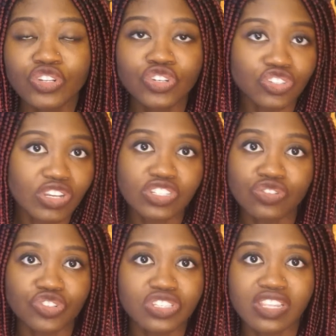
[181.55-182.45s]
Year's
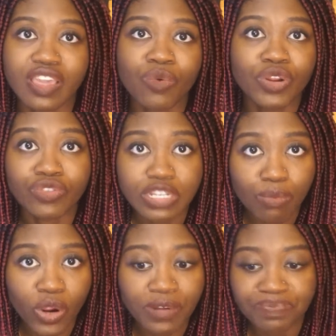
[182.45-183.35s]
resolutions that they want to read
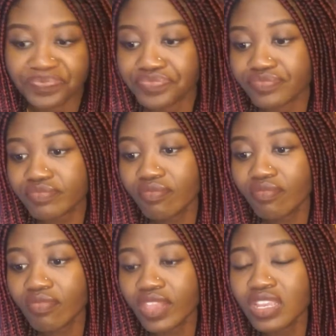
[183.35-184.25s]
more.
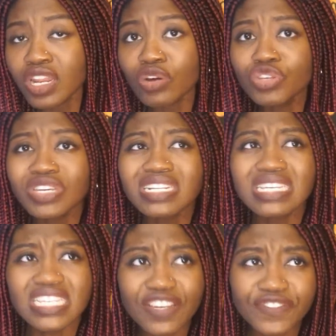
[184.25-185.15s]
You know, you
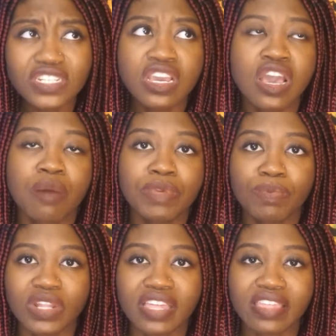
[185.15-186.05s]
can gift
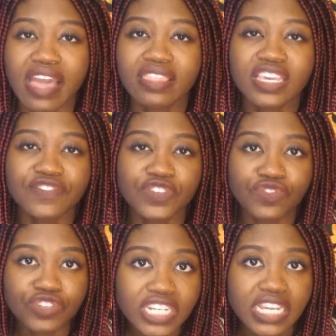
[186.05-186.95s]
people like that the gift
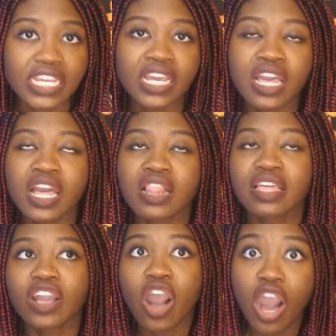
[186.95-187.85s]
of reading.
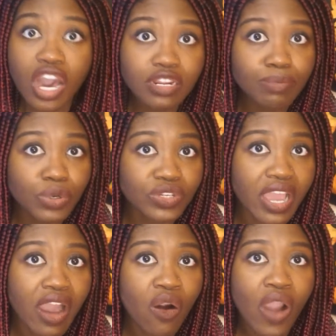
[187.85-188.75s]
Like Audible
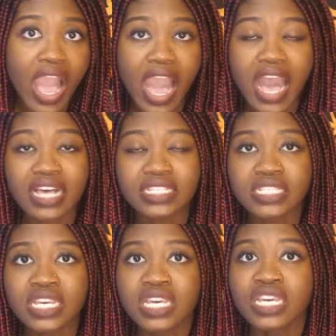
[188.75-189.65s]
now
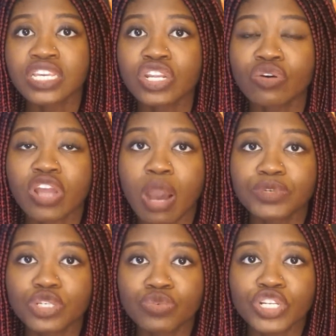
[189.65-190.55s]
has, you know, an
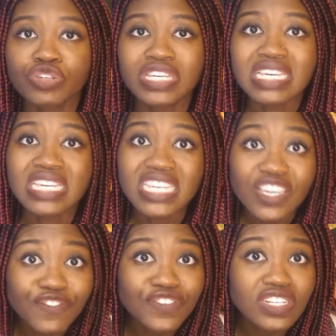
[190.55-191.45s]
option where you can
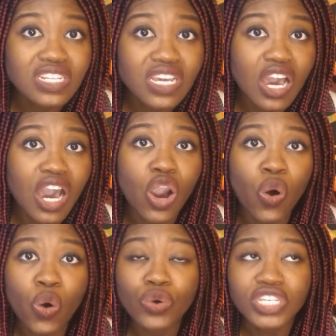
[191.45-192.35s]
gift a
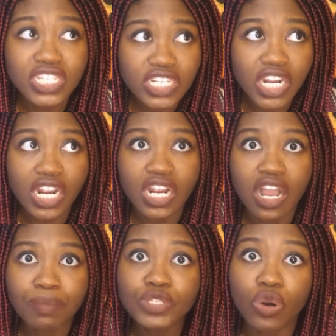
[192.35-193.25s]
whole year,
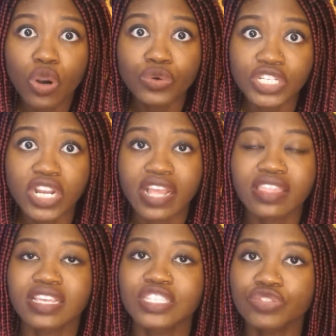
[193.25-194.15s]
up to a whole year. I
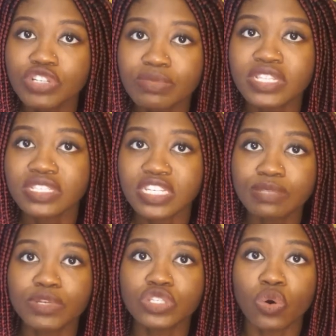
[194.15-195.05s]
think it's 3 months,
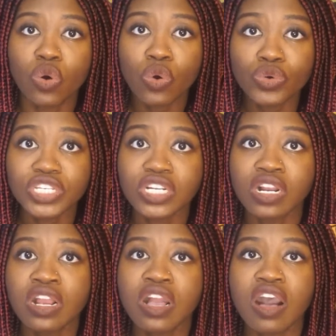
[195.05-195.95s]
6 months, or a whole
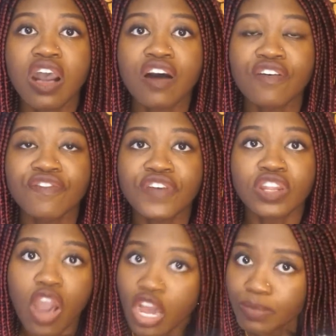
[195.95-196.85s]
year of
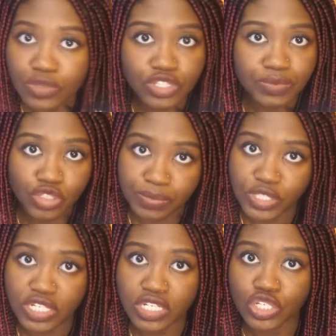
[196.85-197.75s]
an Audible
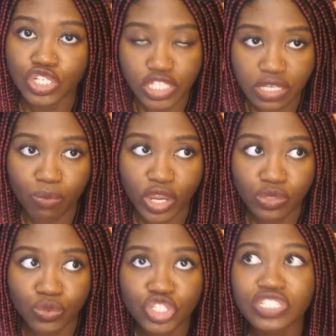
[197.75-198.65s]
subscription to
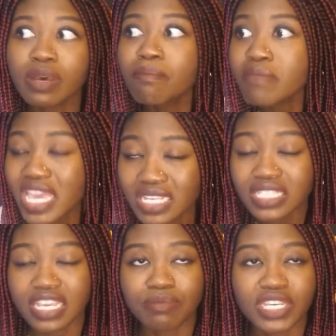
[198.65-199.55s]
someone, which is
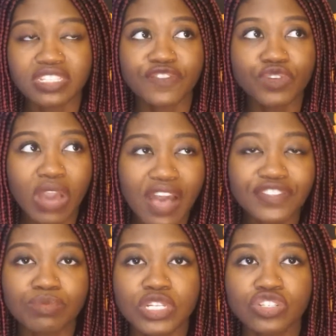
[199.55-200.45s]
amazing because if you
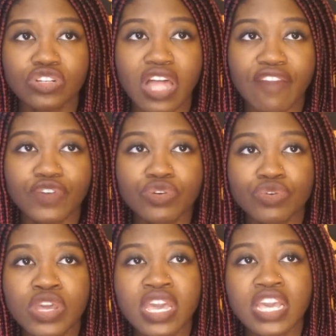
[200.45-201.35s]
have someone in your life
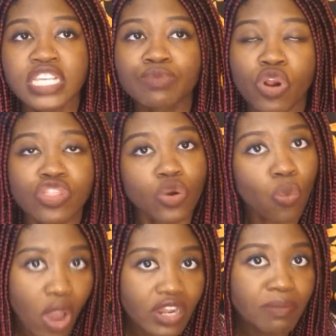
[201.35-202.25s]
who is more on the
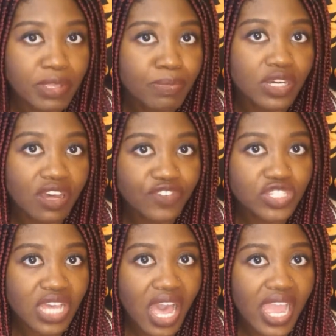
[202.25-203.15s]
wannabe book
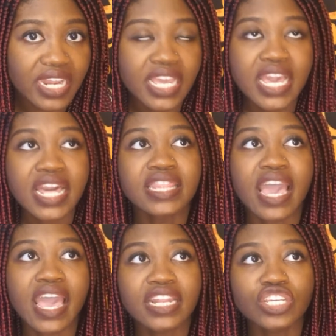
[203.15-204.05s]
lover side,
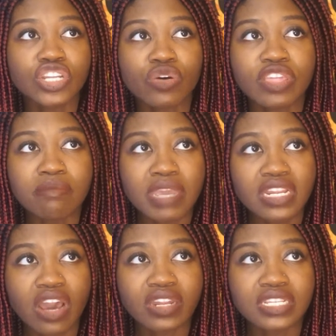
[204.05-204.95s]
then, you know, they may
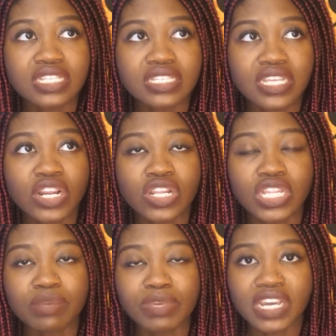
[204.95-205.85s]
not
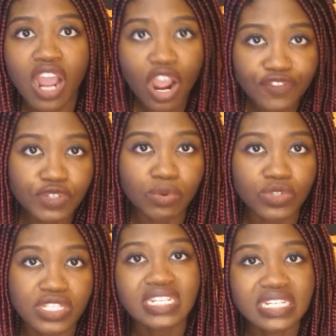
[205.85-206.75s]
necessarily be comfortable
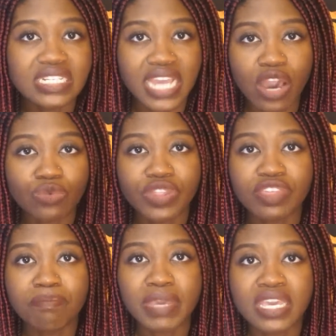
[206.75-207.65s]
sitting down with
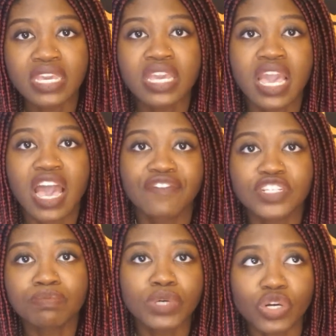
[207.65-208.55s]
a big
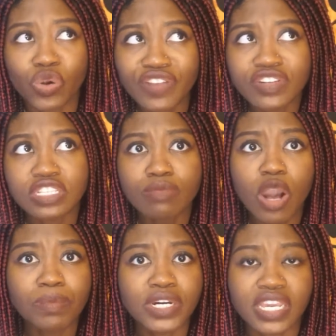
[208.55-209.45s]
hefty book or even a
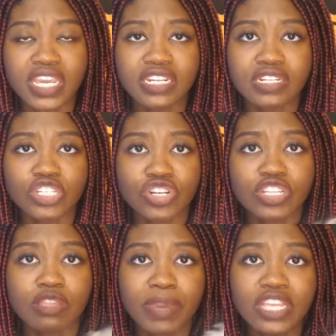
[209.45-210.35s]
small book and
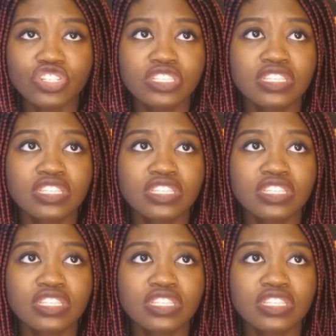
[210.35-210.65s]
turning the pages.